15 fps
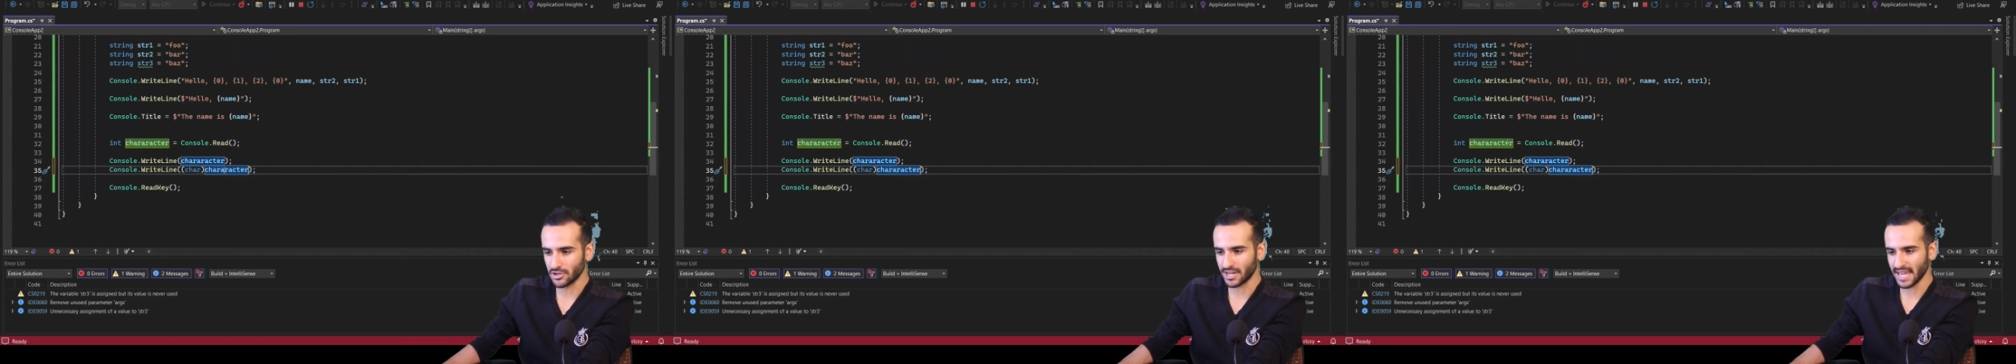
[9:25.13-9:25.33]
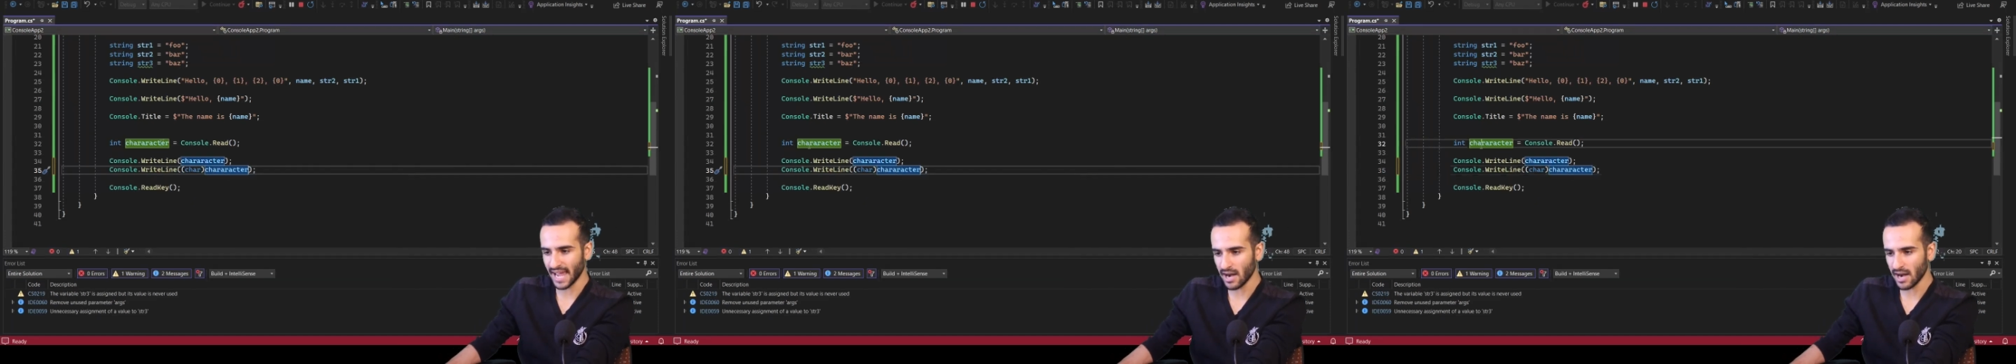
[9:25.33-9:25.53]

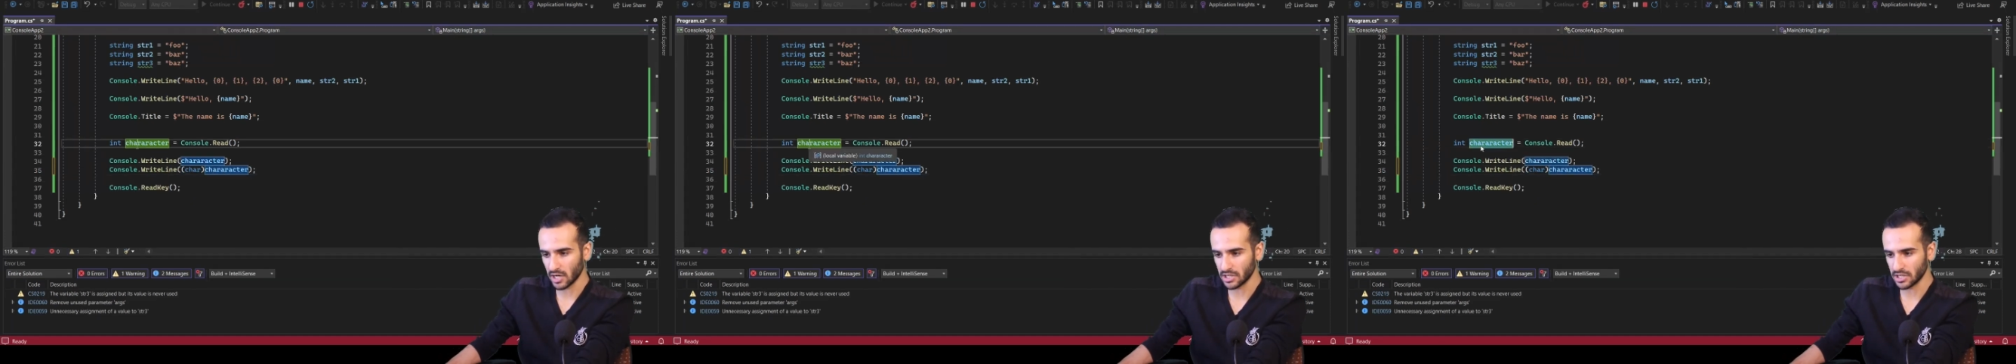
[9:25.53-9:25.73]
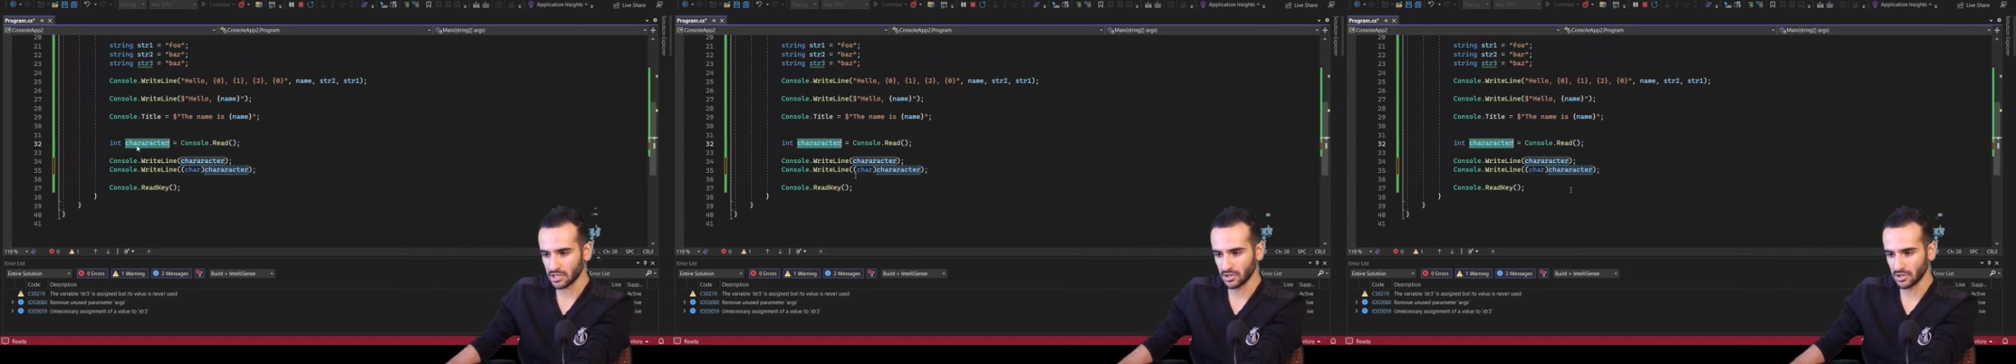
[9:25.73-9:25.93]

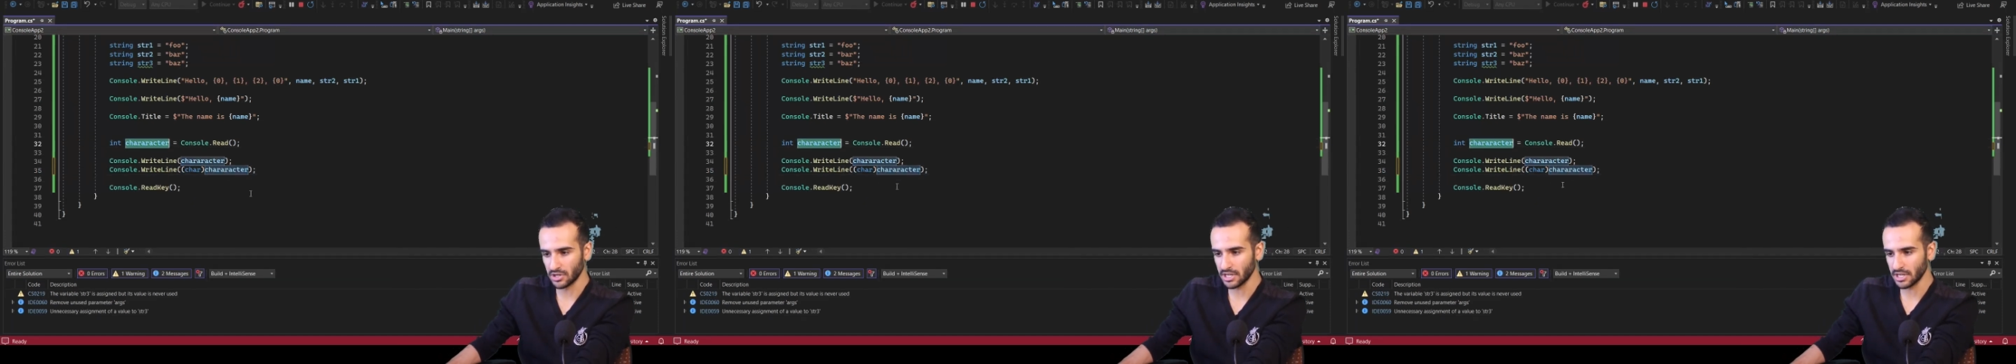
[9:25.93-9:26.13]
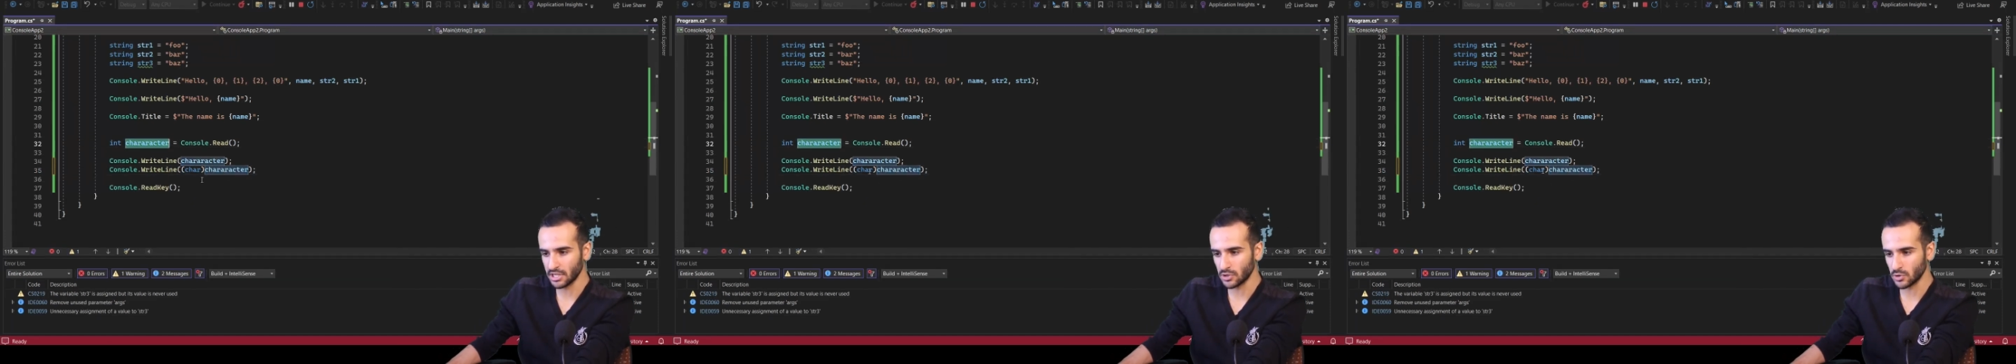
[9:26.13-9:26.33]
character
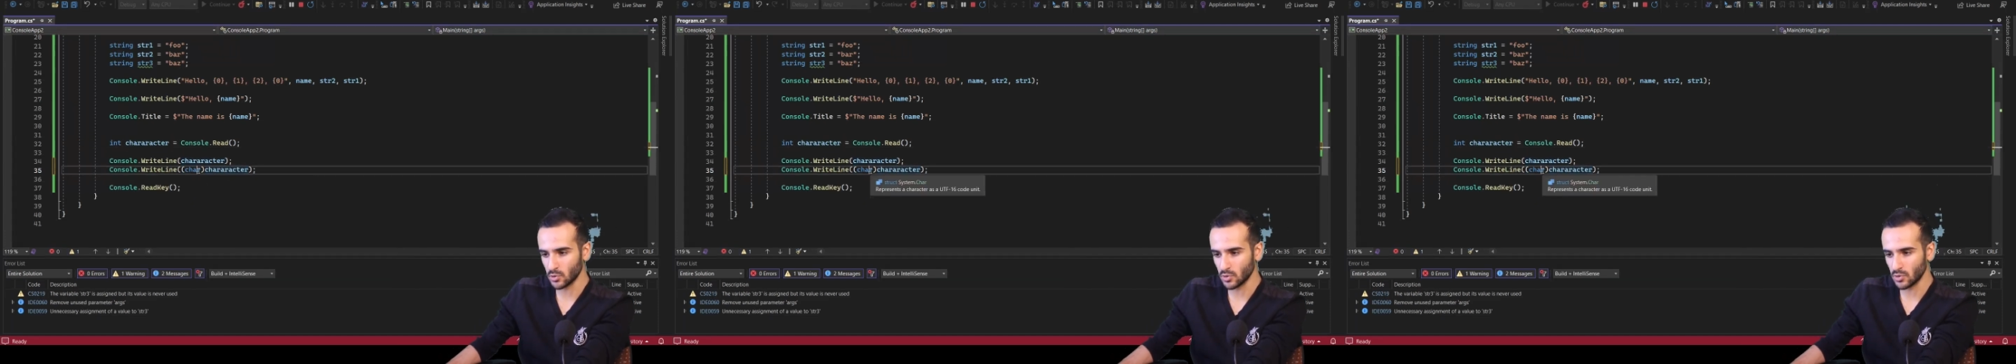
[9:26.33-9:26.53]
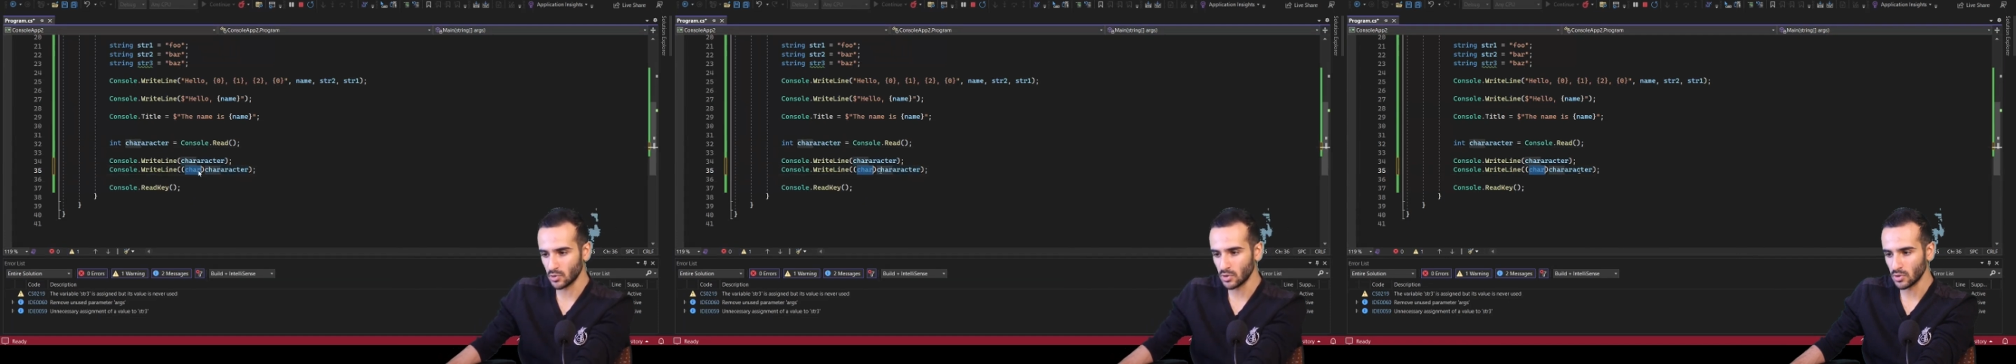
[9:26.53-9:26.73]
into